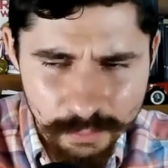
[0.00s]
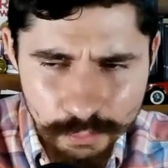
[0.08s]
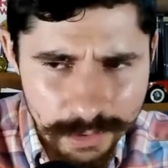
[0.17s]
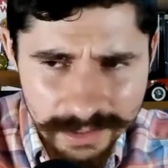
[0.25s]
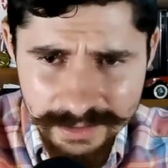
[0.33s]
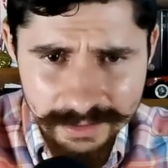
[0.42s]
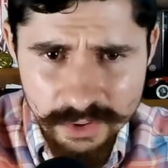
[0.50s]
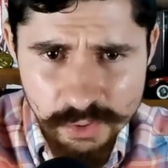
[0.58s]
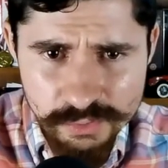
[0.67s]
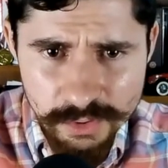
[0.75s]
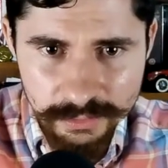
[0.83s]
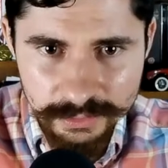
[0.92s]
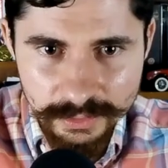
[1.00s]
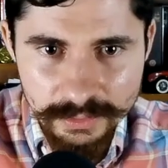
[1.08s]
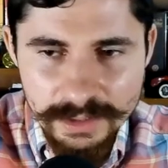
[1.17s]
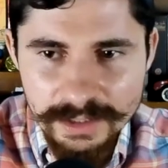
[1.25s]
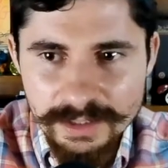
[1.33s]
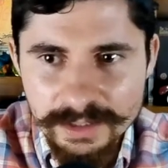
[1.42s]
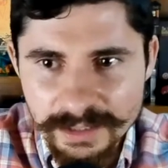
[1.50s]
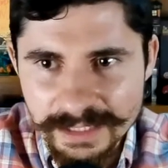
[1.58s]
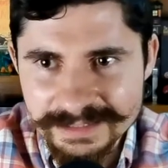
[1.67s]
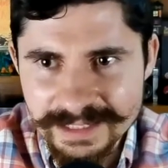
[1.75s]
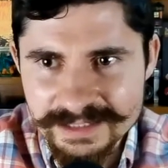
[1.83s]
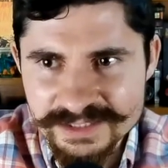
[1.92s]
What can go wrong,
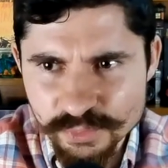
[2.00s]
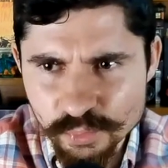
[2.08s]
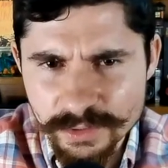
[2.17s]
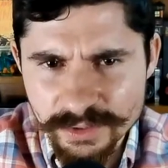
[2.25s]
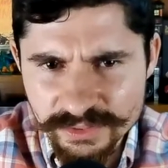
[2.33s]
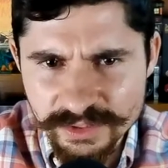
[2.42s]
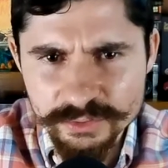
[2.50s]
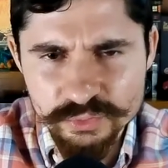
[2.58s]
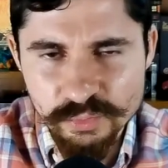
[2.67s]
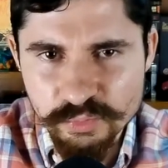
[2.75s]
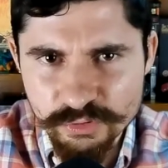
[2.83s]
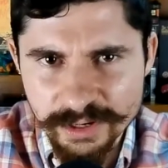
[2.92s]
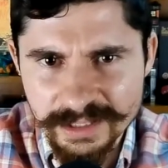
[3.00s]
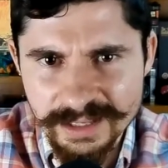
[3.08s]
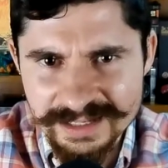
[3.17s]
And that is a weird thing to bring,